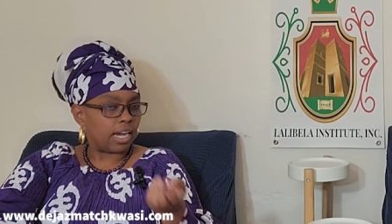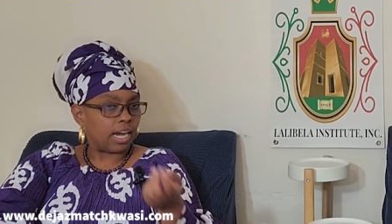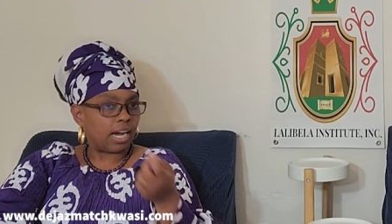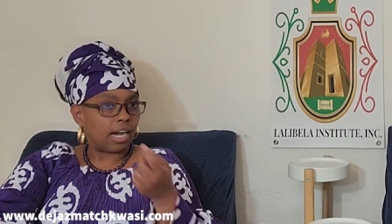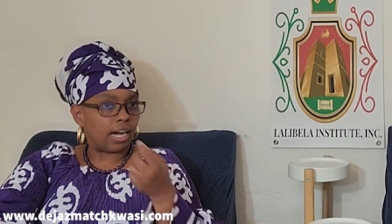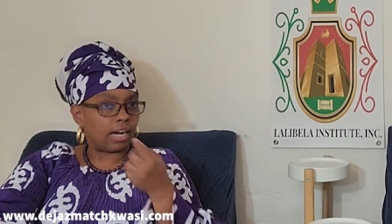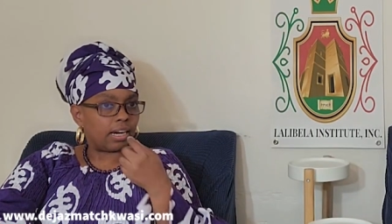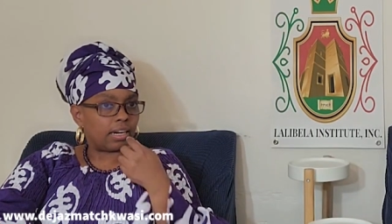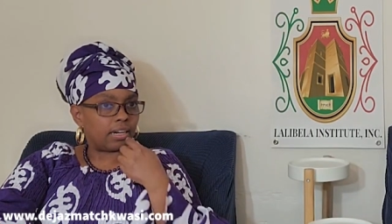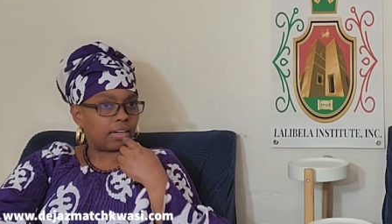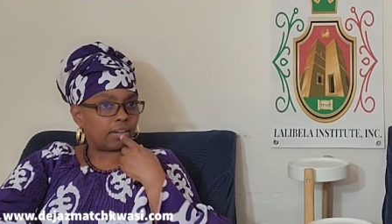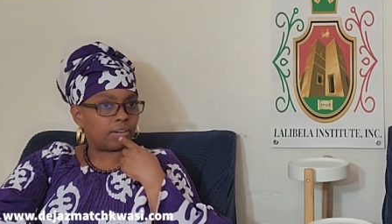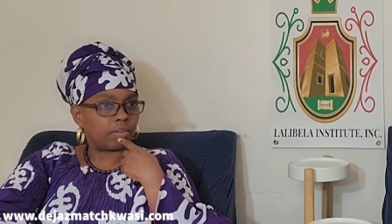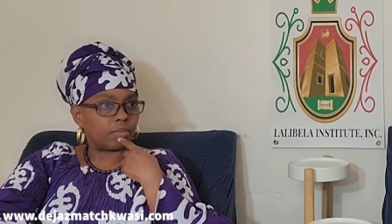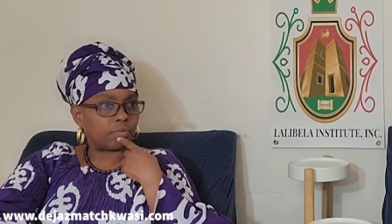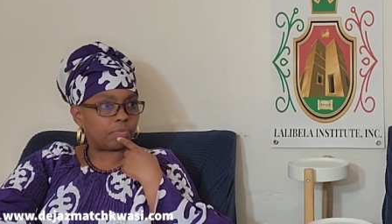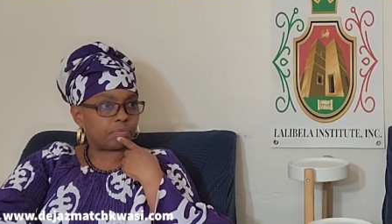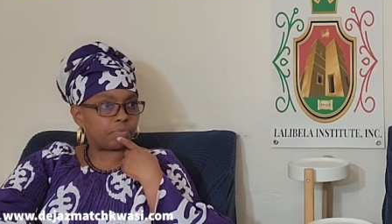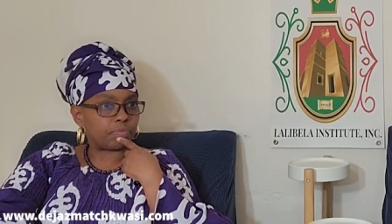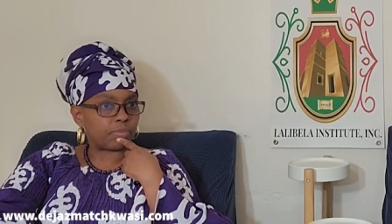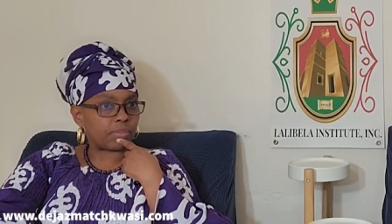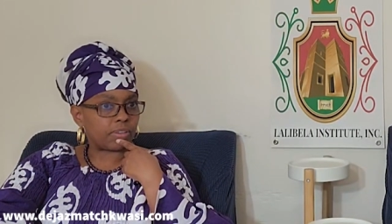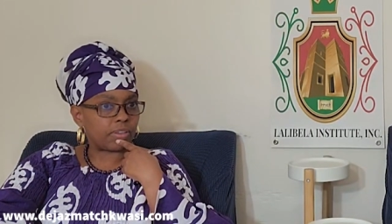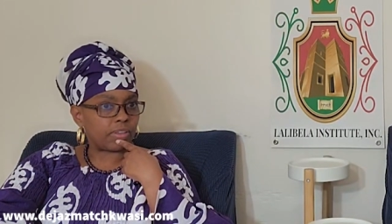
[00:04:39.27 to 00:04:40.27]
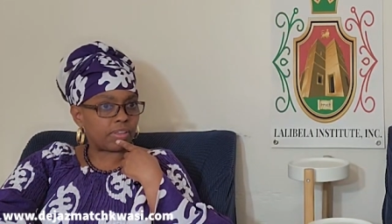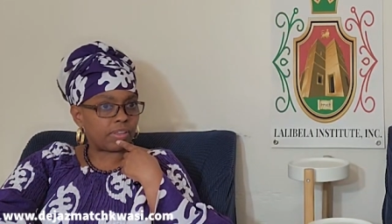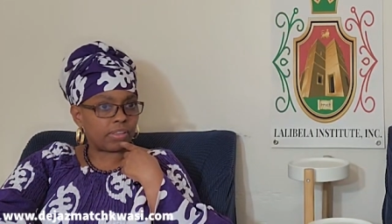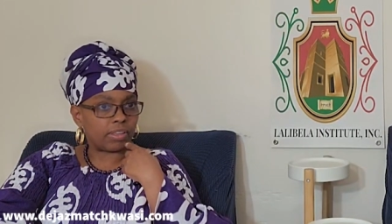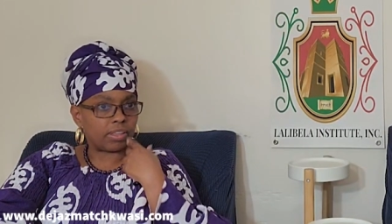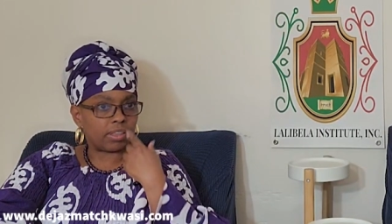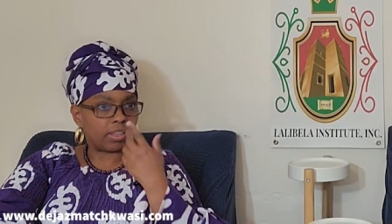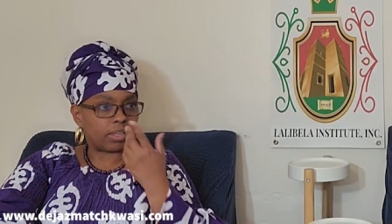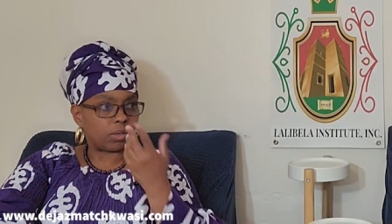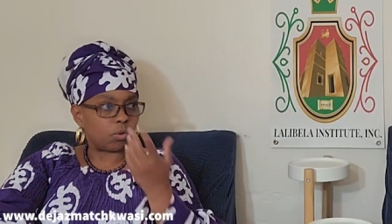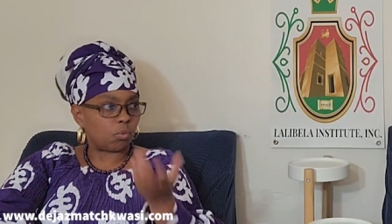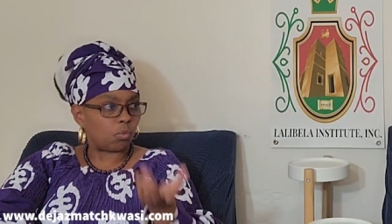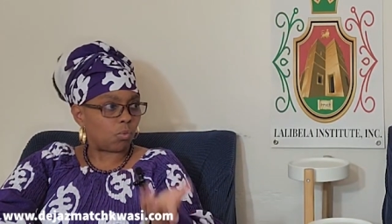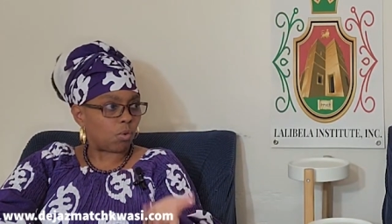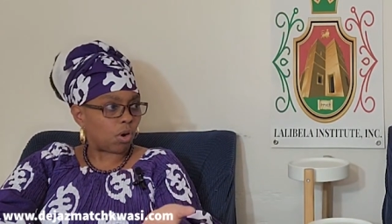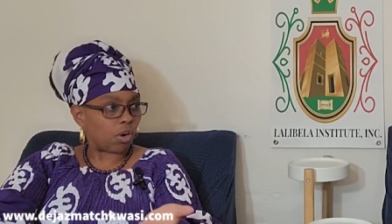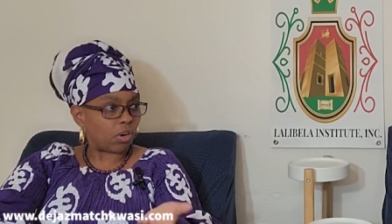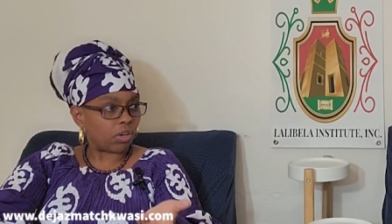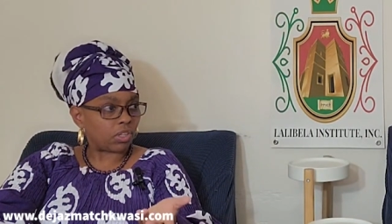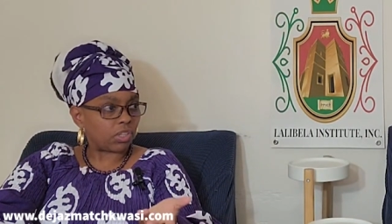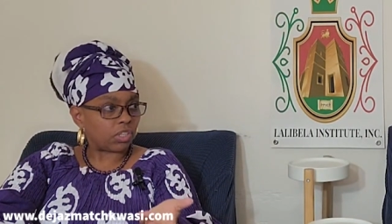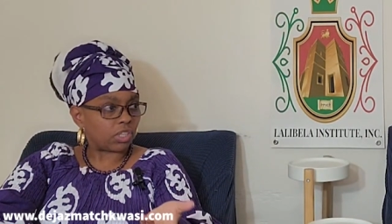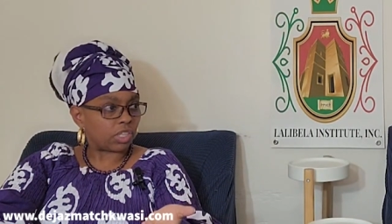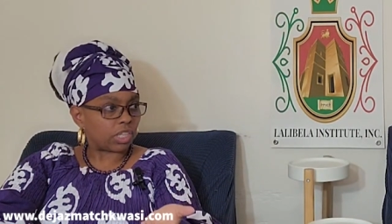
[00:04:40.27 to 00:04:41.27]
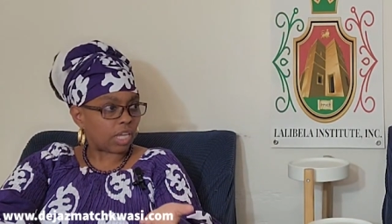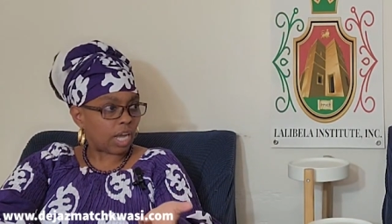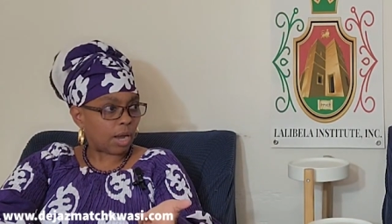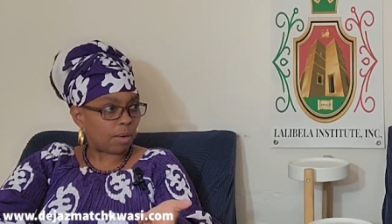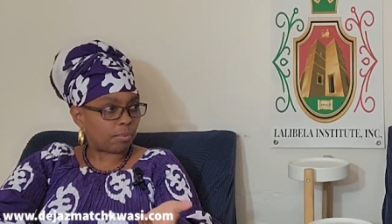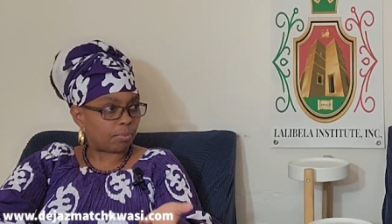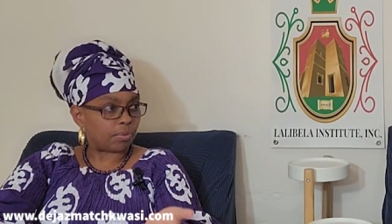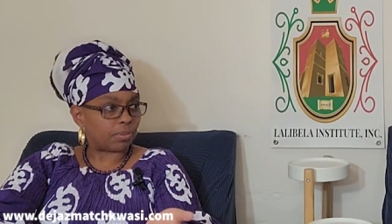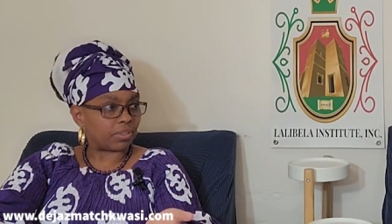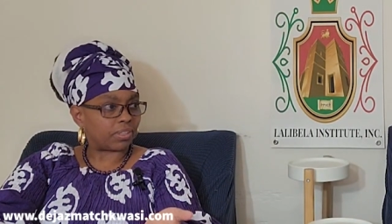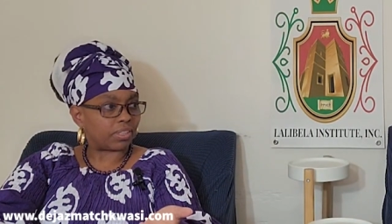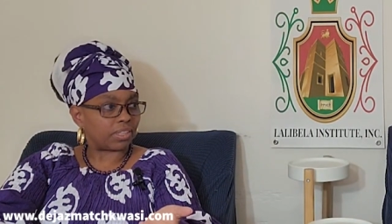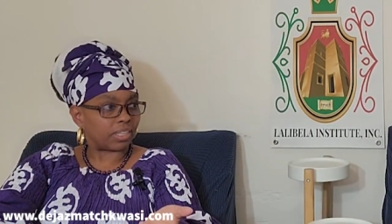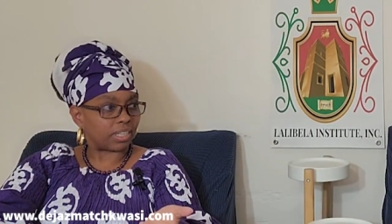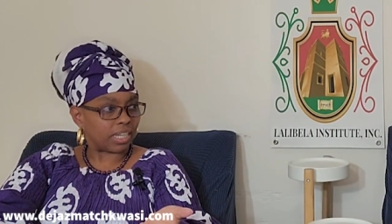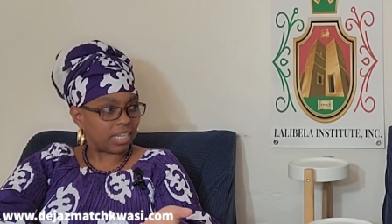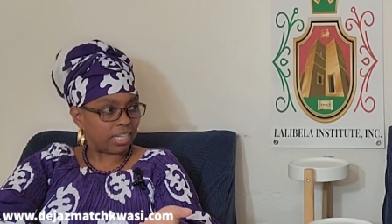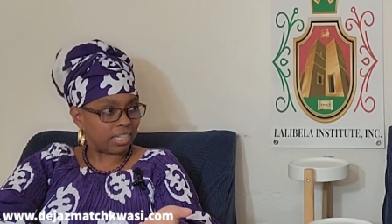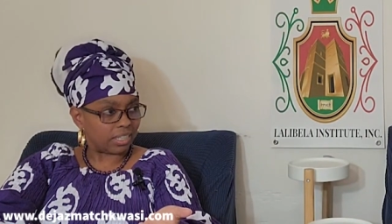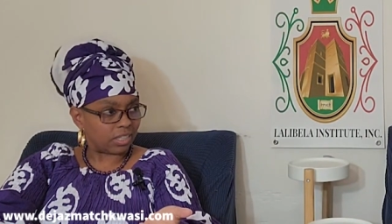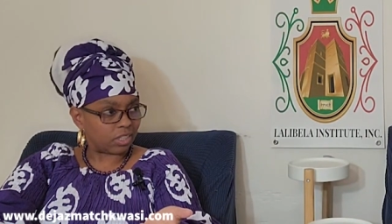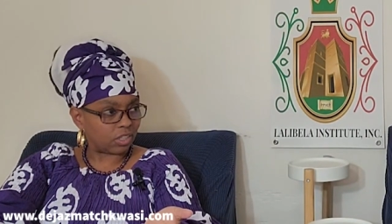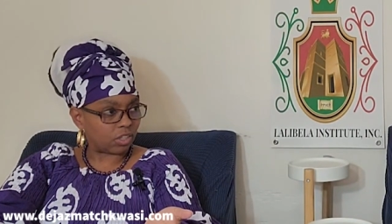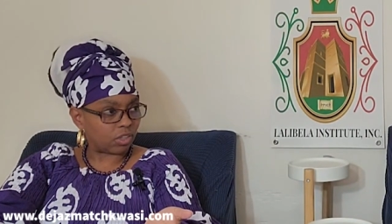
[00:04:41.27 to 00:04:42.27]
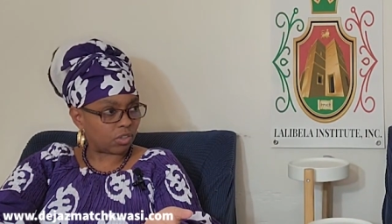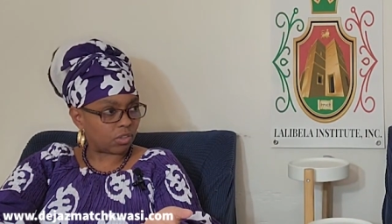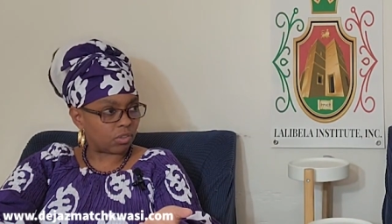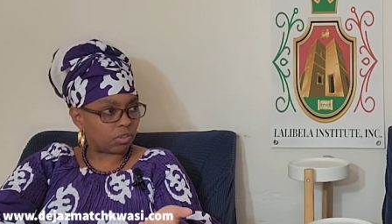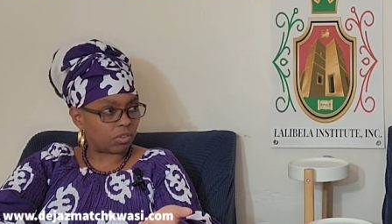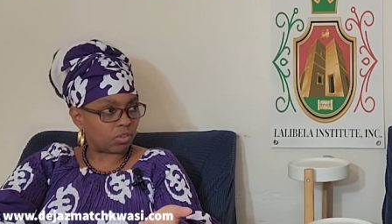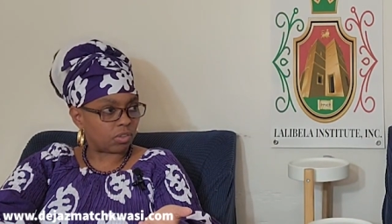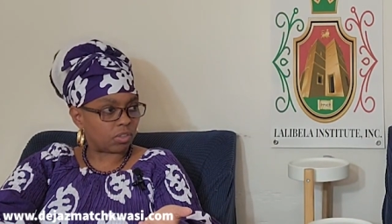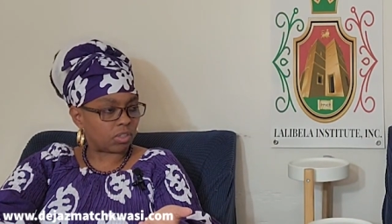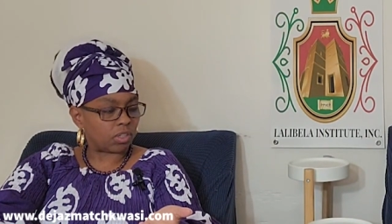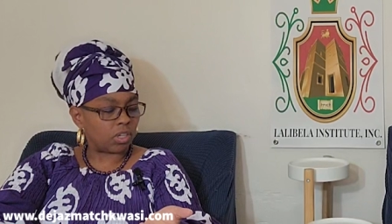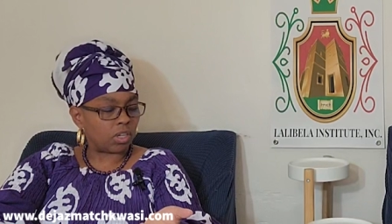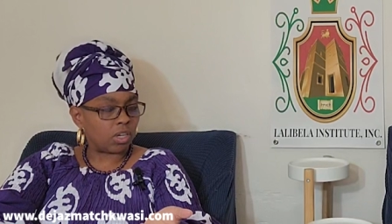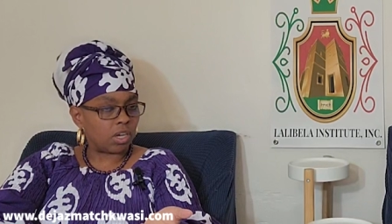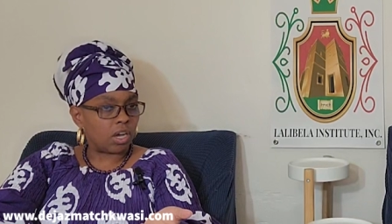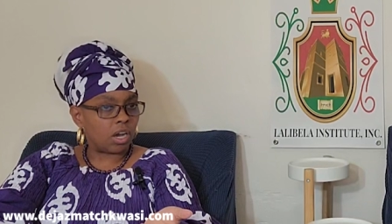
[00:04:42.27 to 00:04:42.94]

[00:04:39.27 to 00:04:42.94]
Um, the workshop presenters,